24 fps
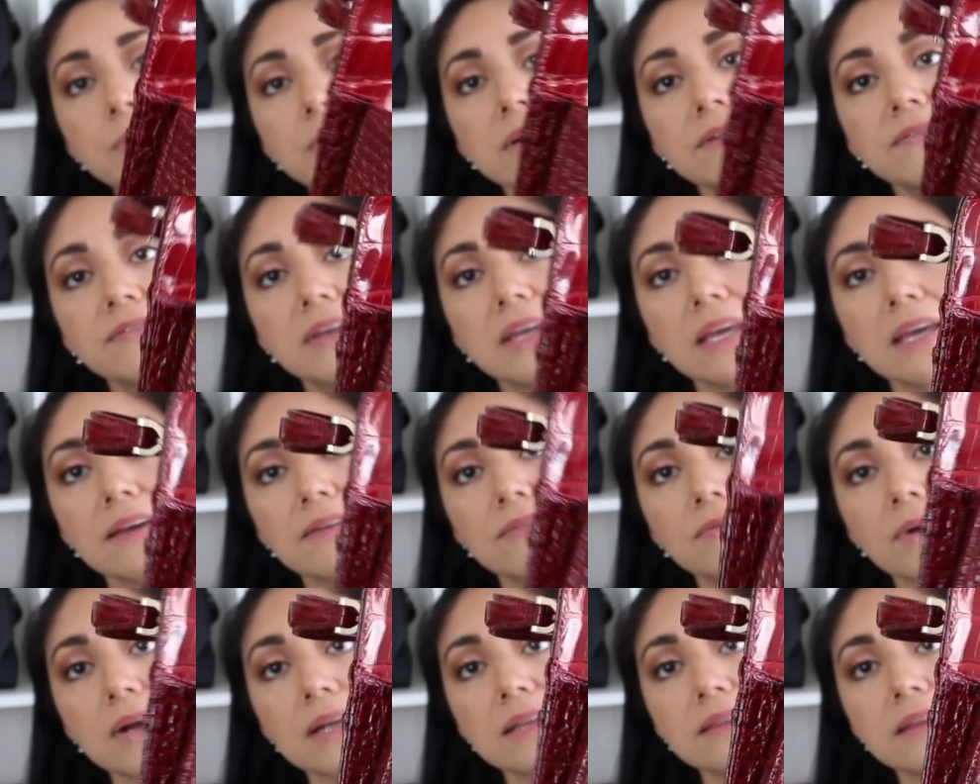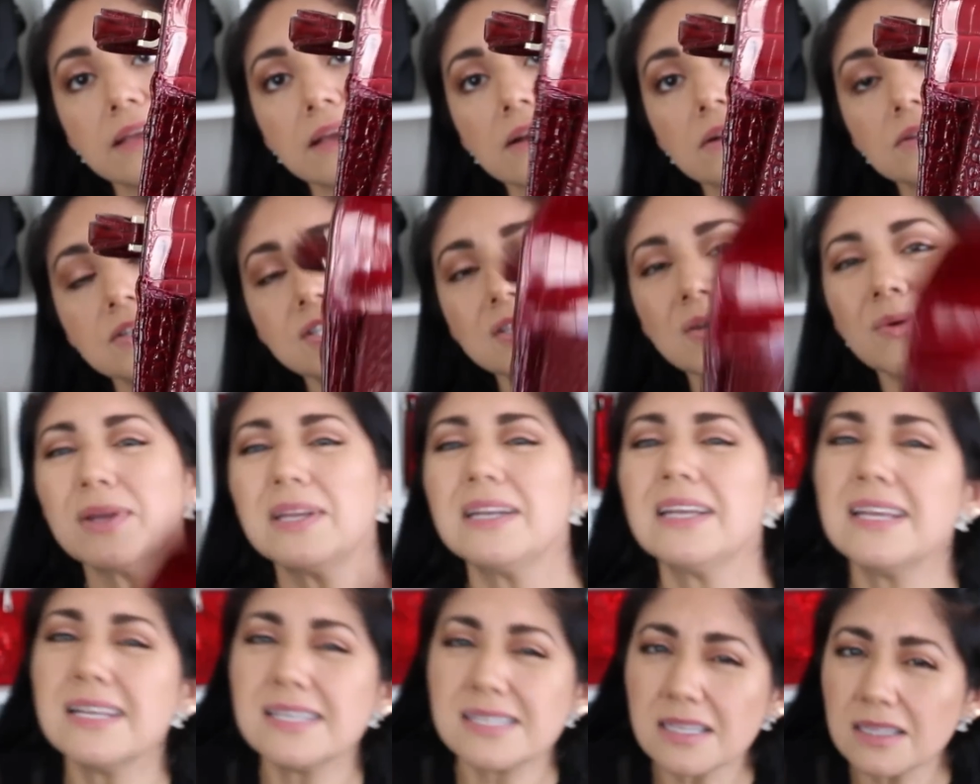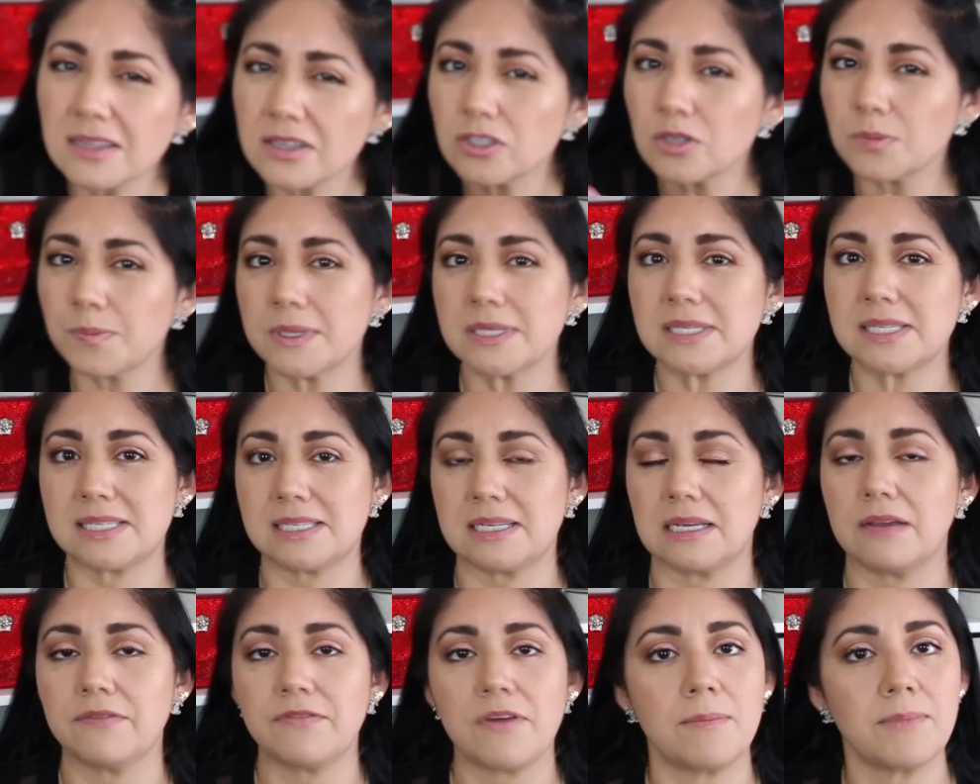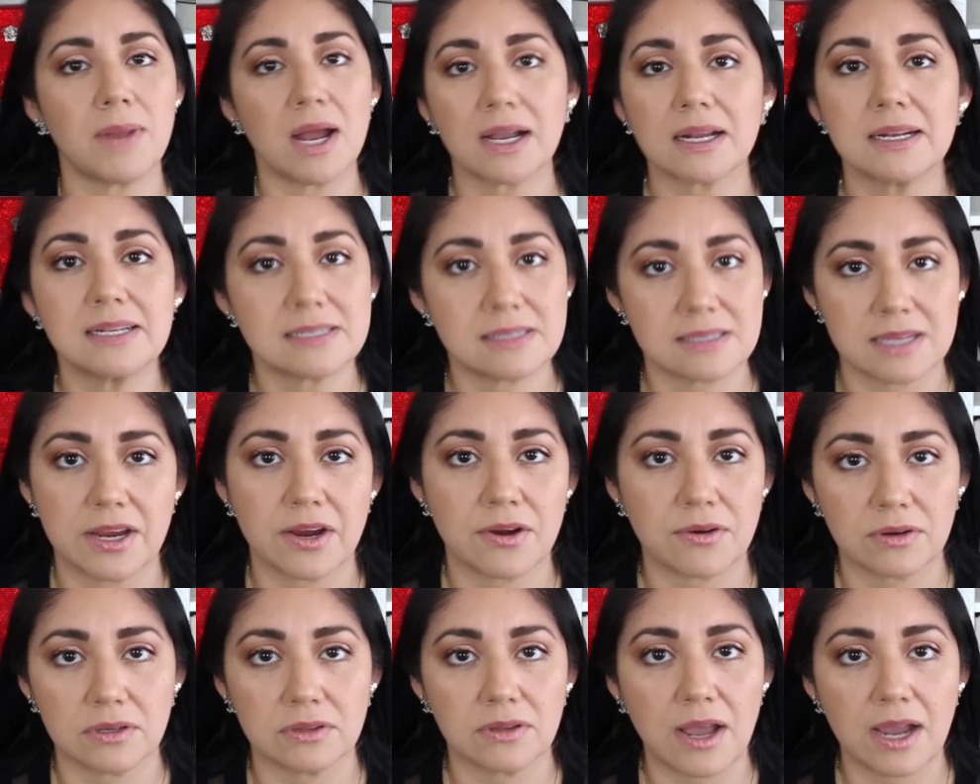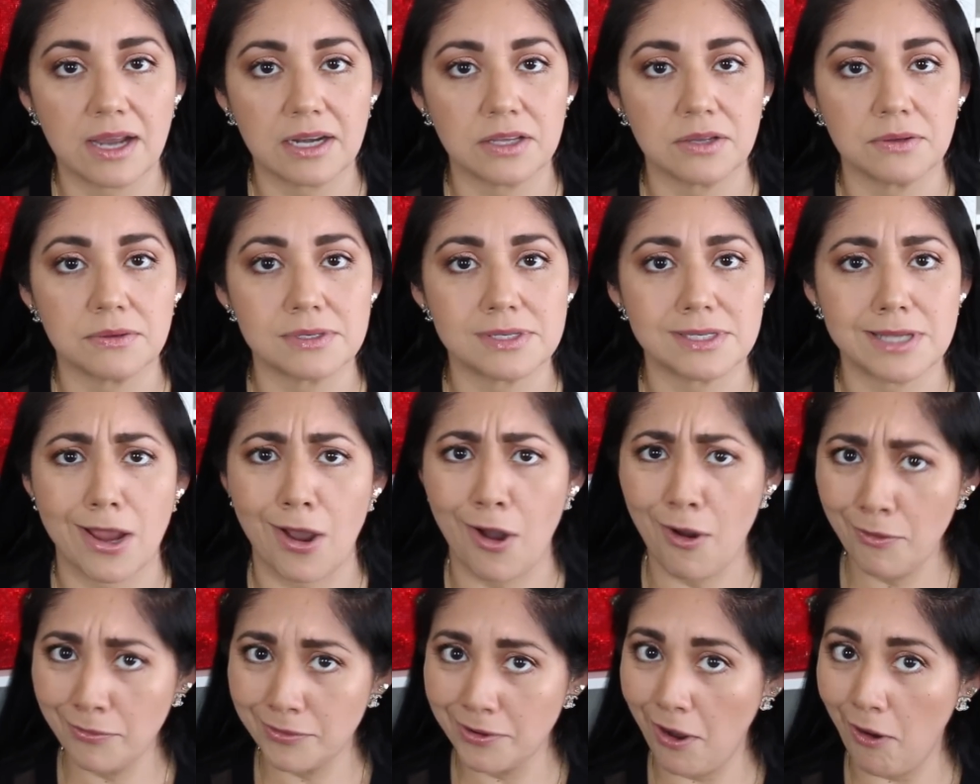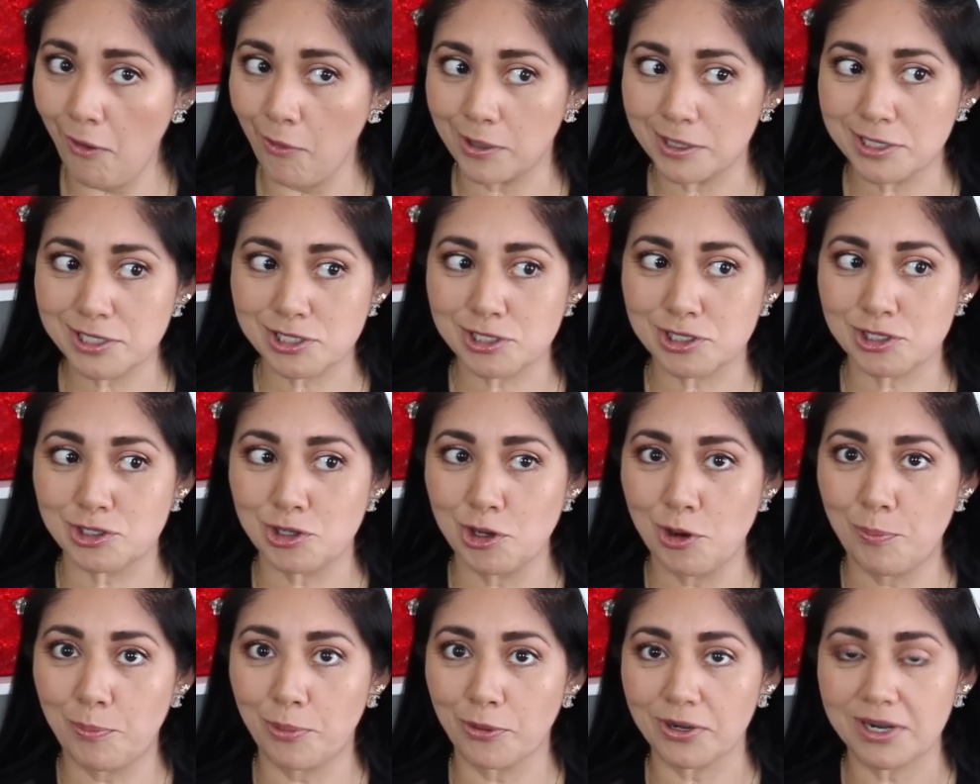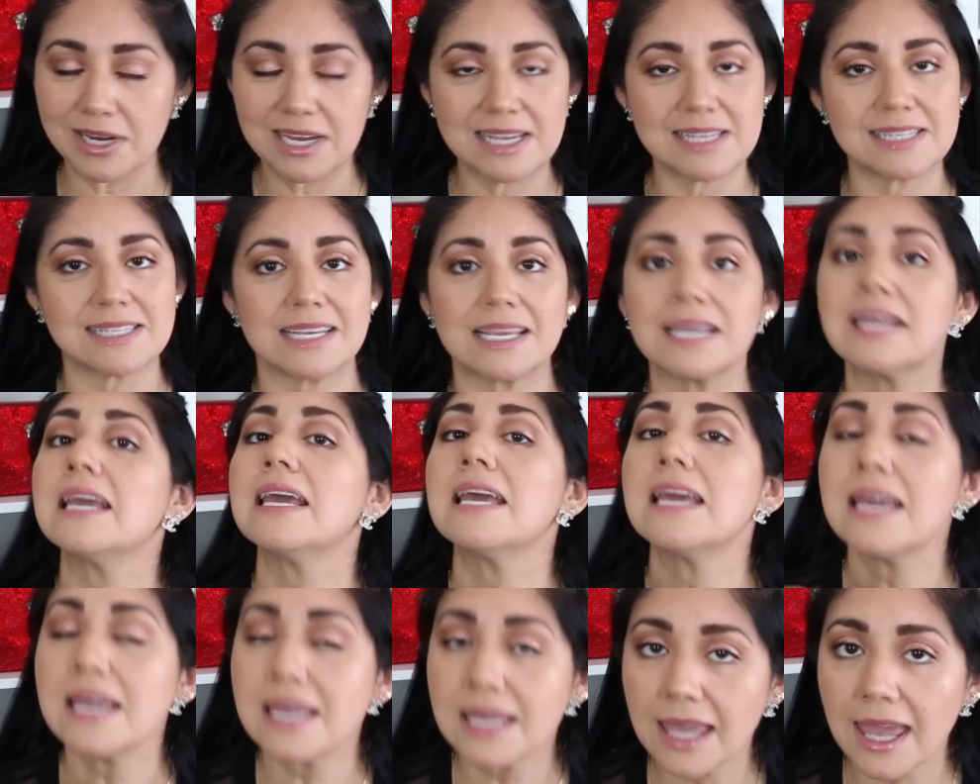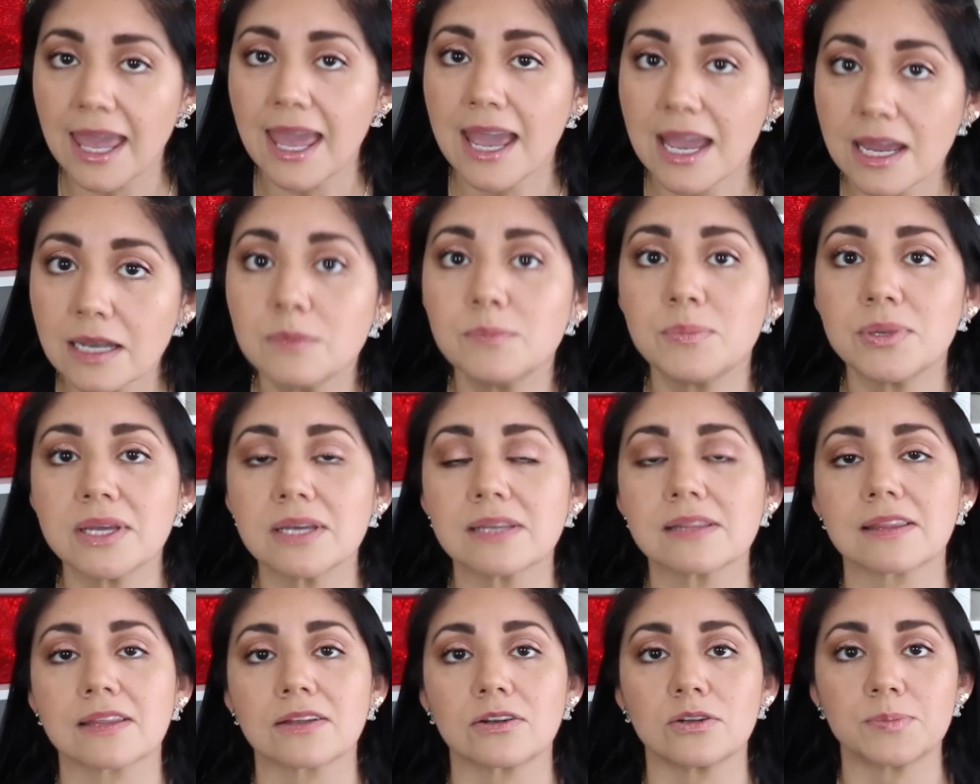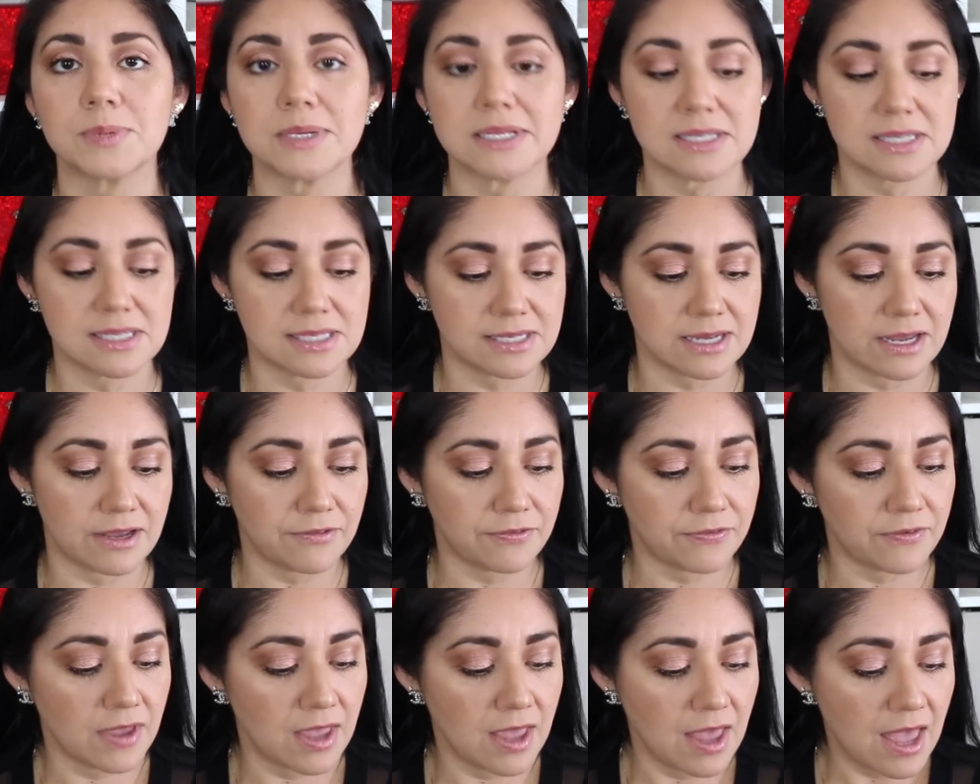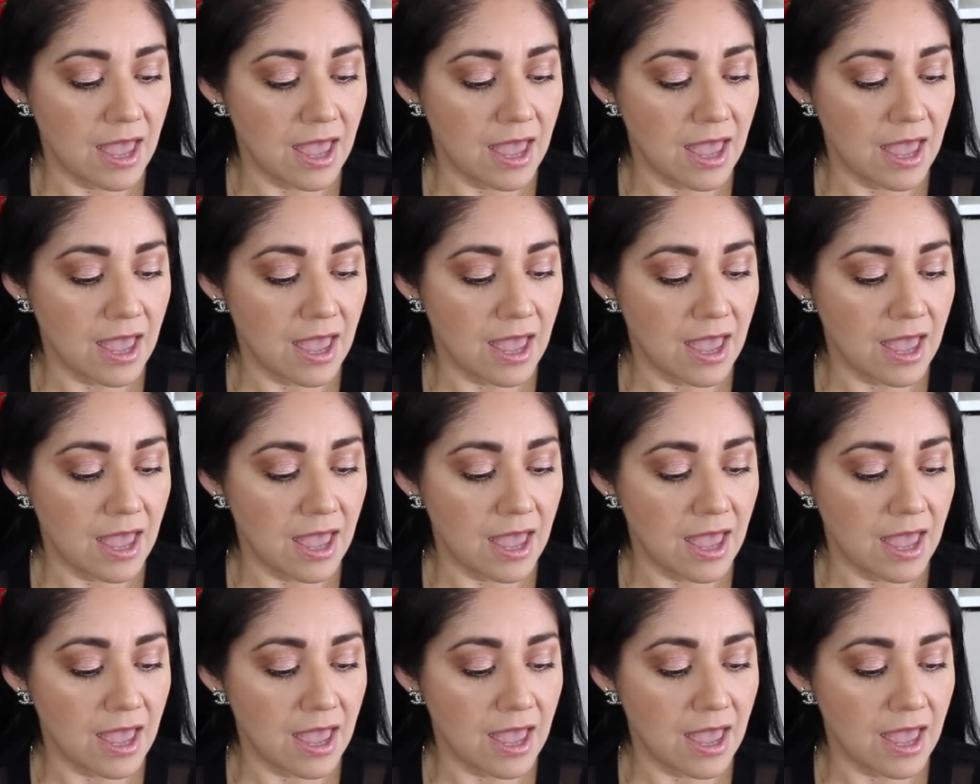bit of give right there. So it is a little bit stiff. I'm not gonna sit here and lie to you and say, oh no, it's super easy. It can be a little bit stiff.